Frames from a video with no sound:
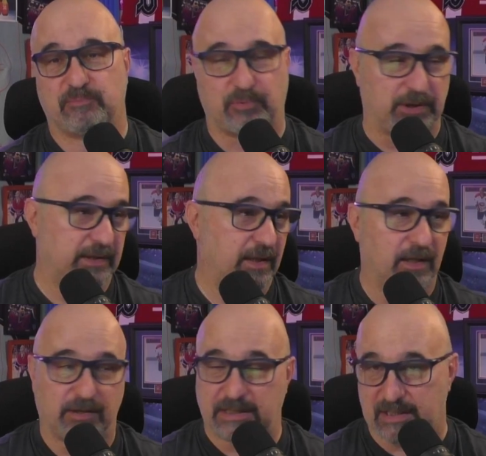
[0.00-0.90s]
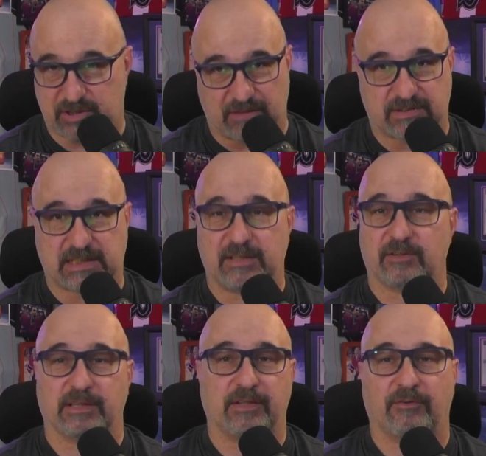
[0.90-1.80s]
point. You had Jeff Skinner
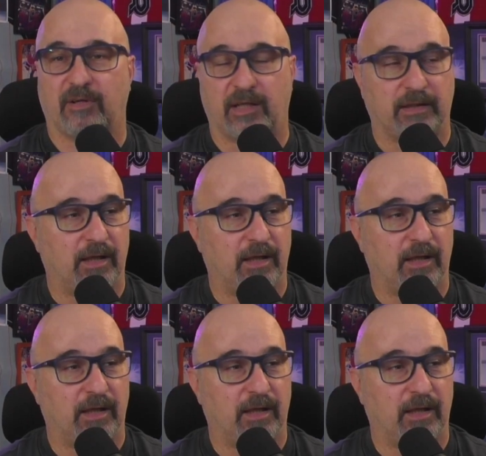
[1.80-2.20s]
later on.